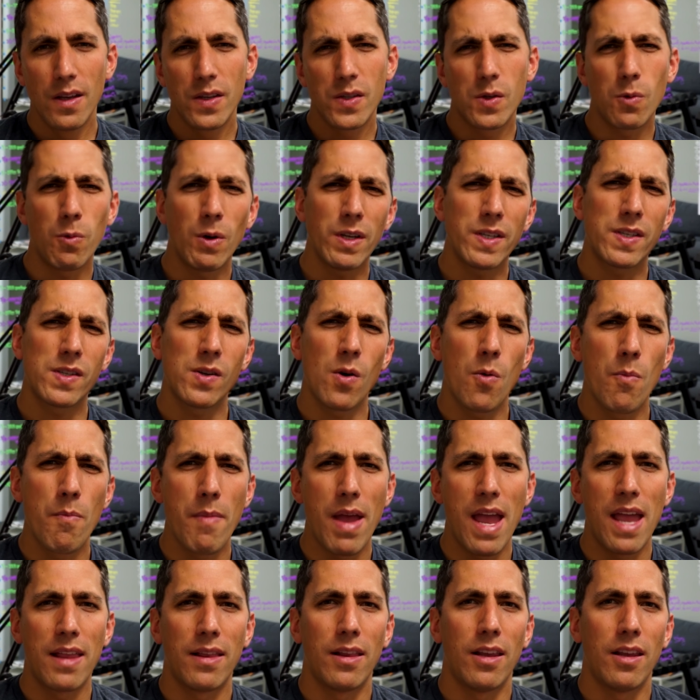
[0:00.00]
So what's so
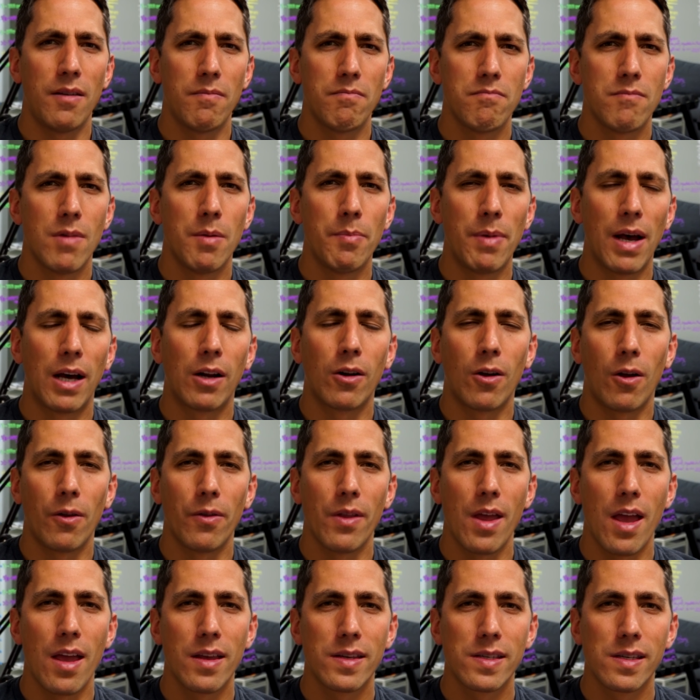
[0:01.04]
manly about all
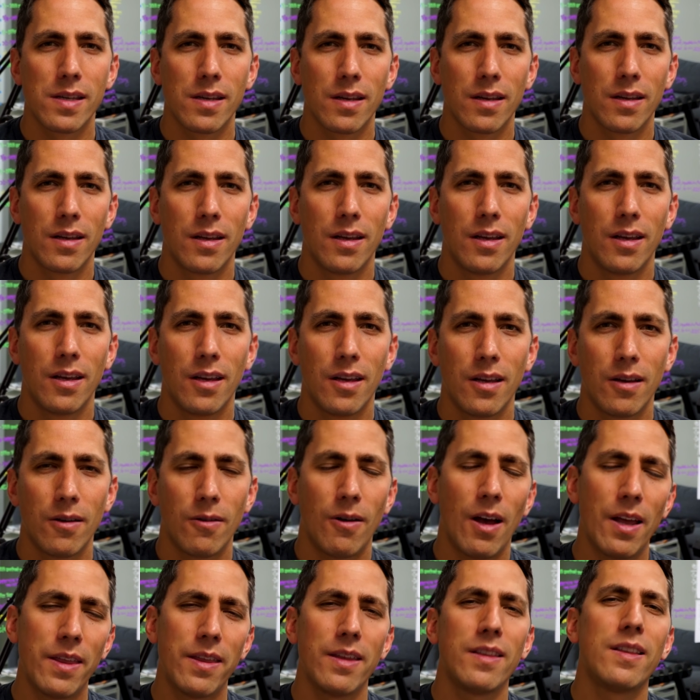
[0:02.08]
this?
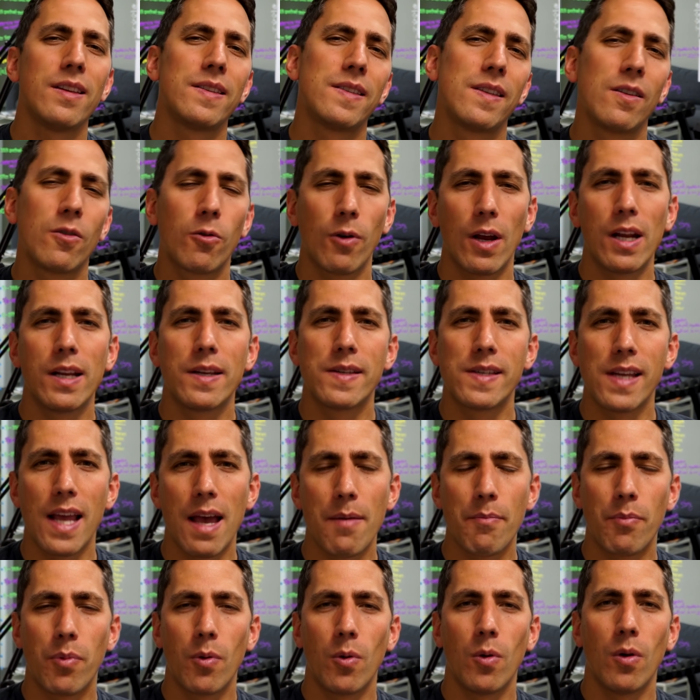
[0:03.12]
Well, I think this is a great
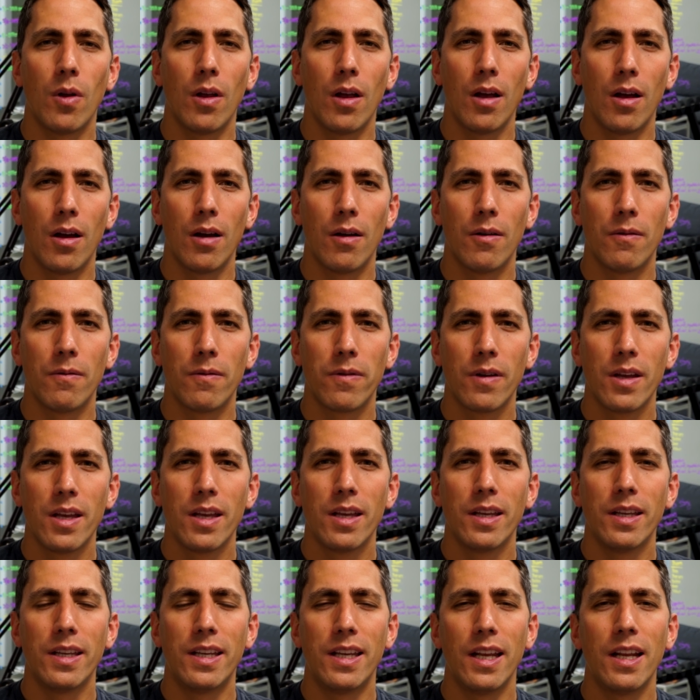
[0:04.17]
example of
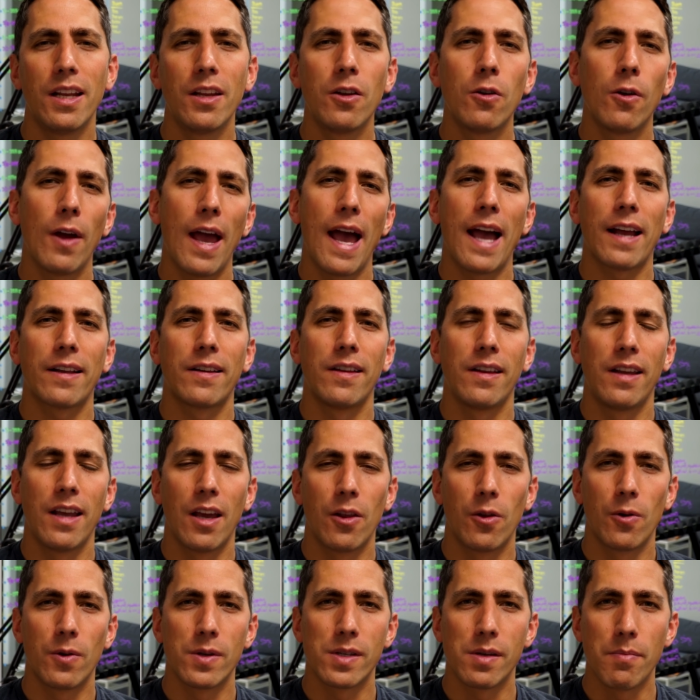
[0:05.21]
getting your act
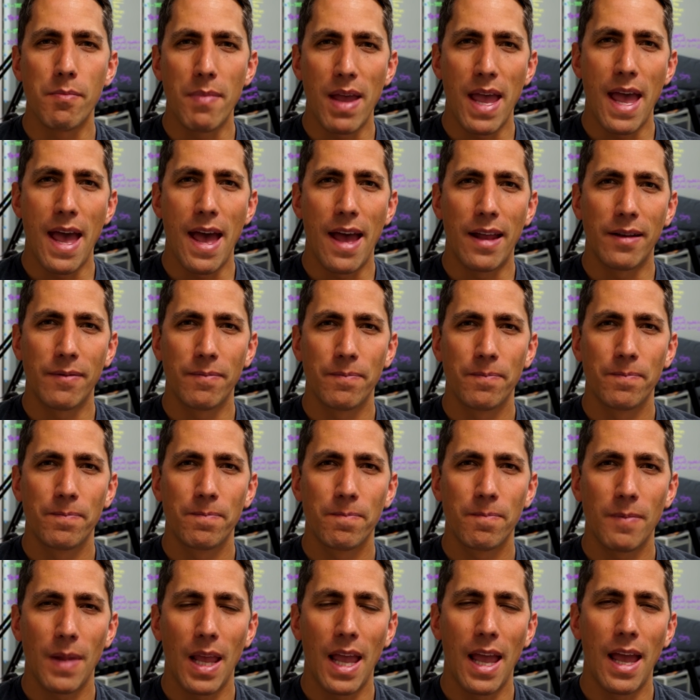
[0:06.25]
together as a man
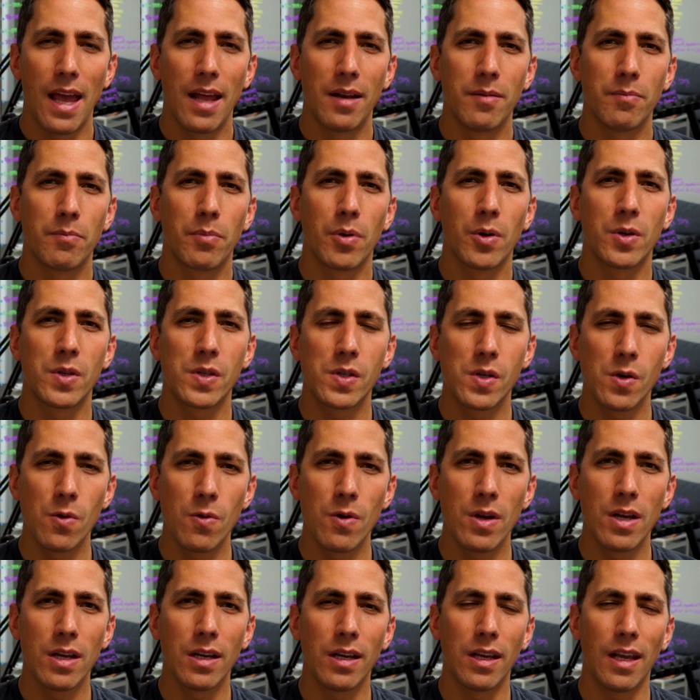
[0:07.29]
and
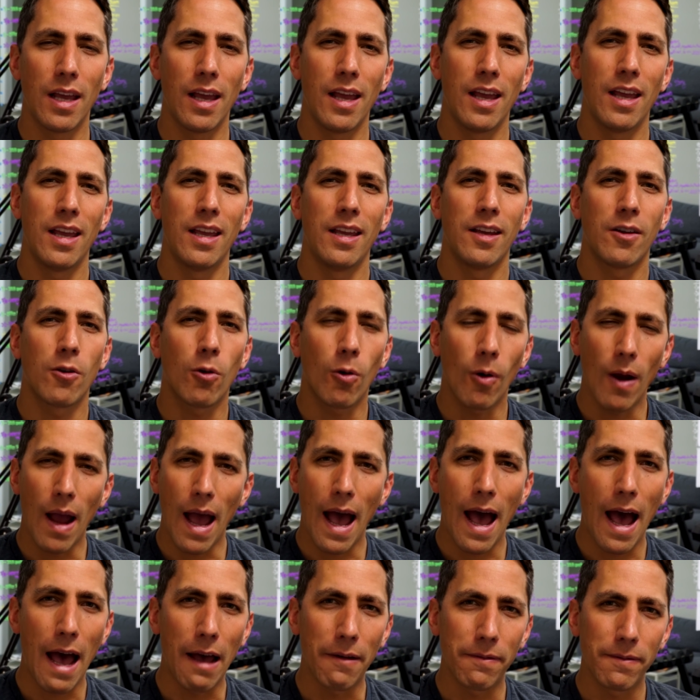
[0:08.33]
pursuing a
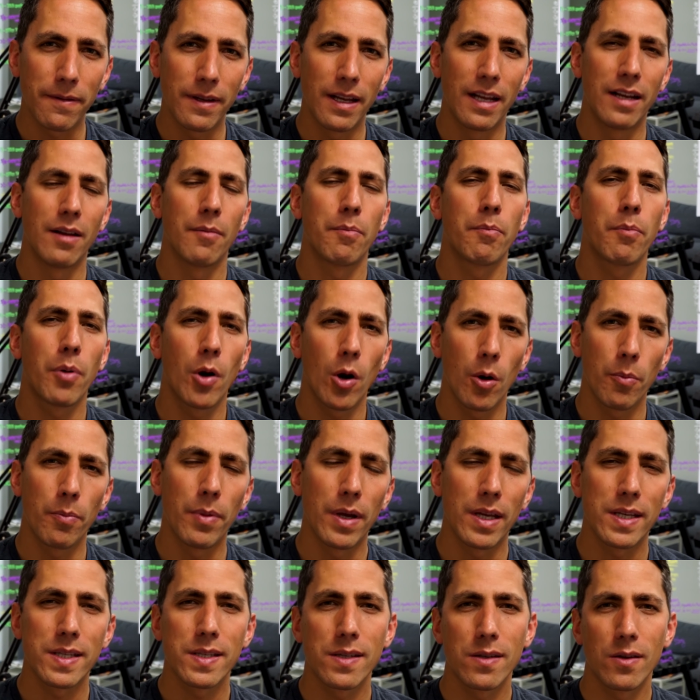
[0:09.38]
craft and a
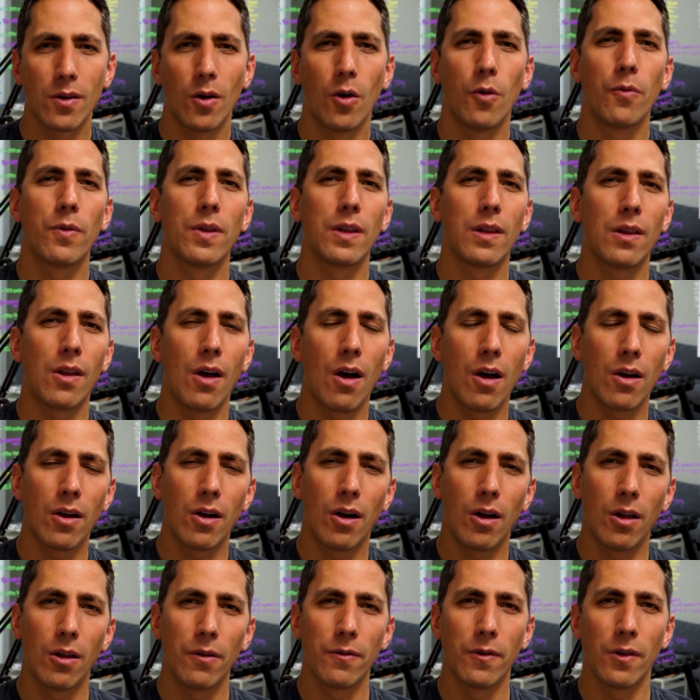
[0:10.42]
purpose over the long
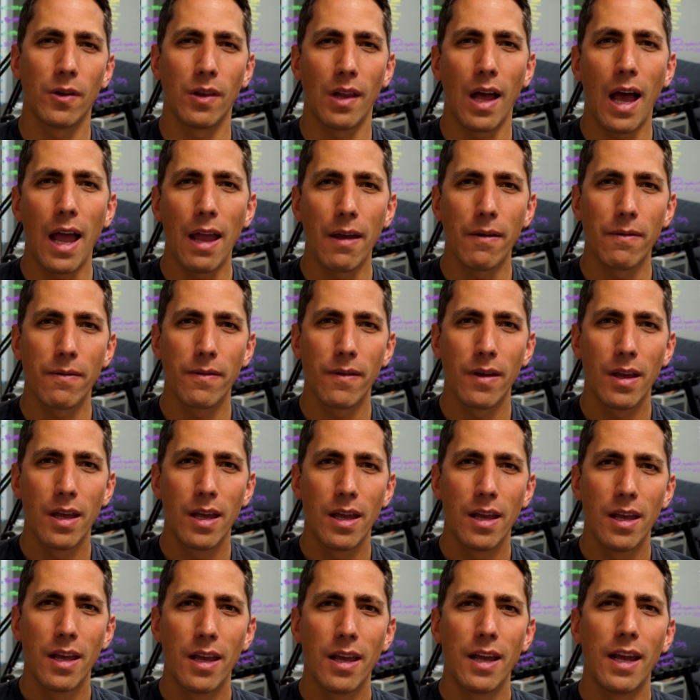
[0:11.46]
haul of your life
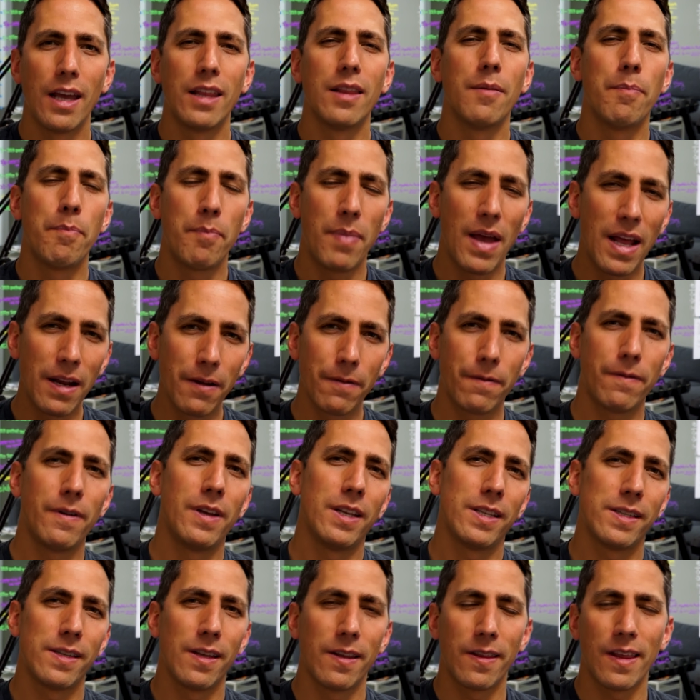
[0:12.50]
and the
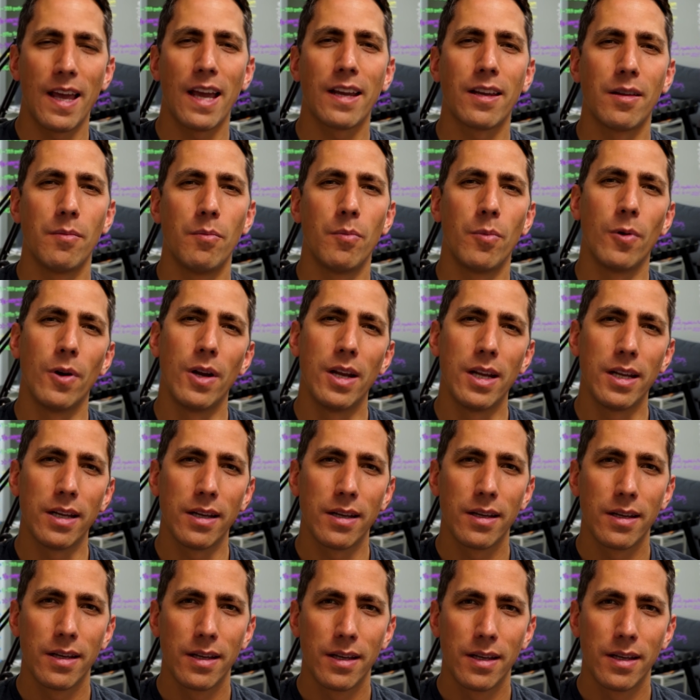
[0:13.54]
benefits that that can bring.